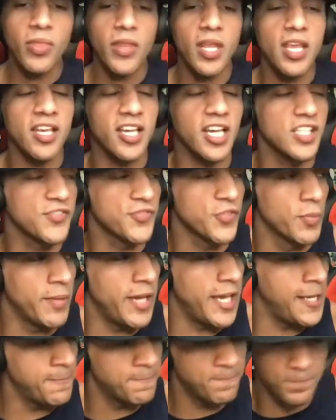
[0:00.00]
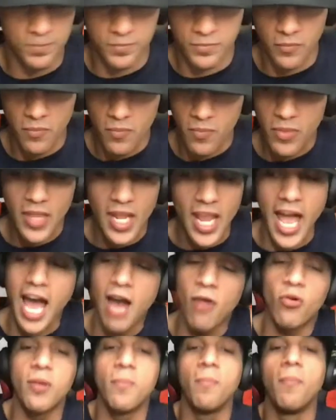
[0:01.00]
Because for me, I
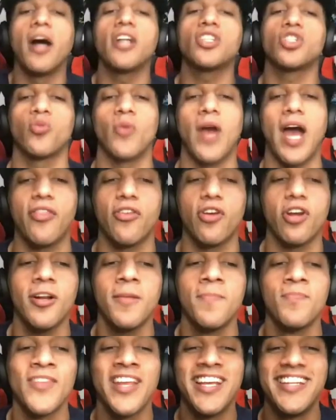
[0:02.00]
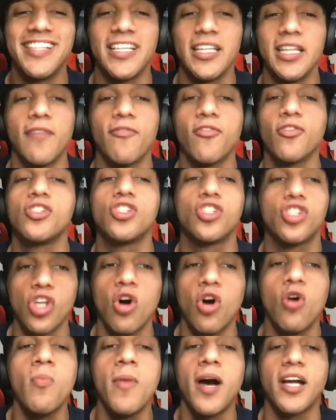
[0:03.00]
would much rather deliver
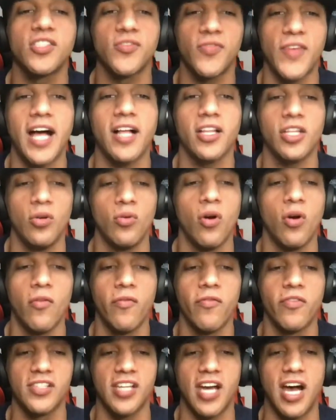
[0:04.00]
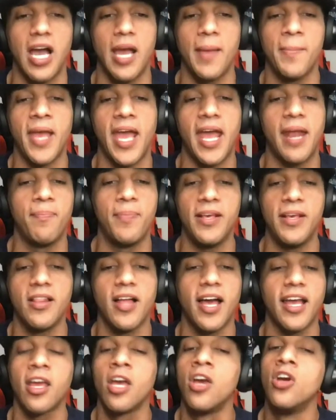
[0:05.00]
so much value over time and be
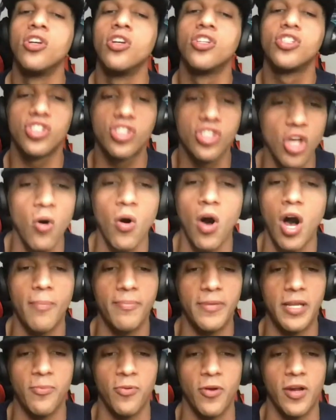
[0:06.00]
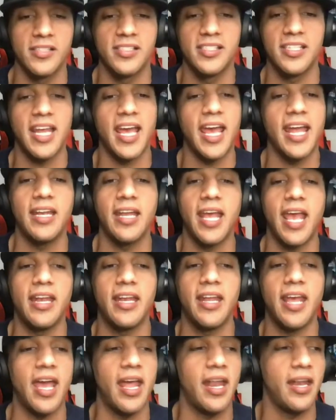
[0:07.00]
like so omnipresent
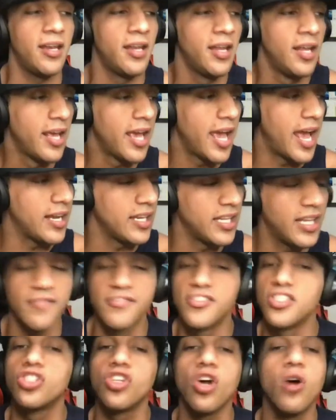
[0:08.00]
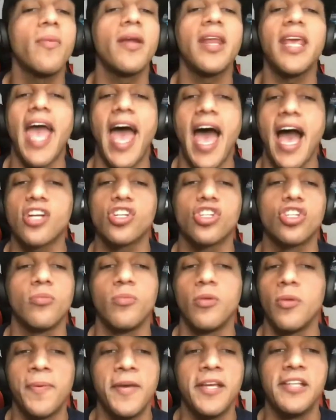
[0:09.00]
and give so many
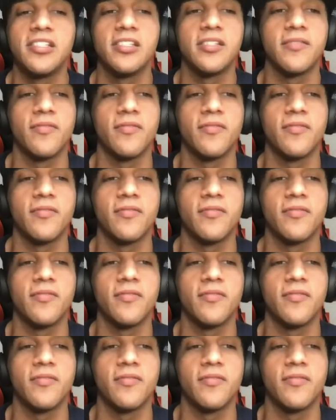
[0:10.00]
actionable pieces of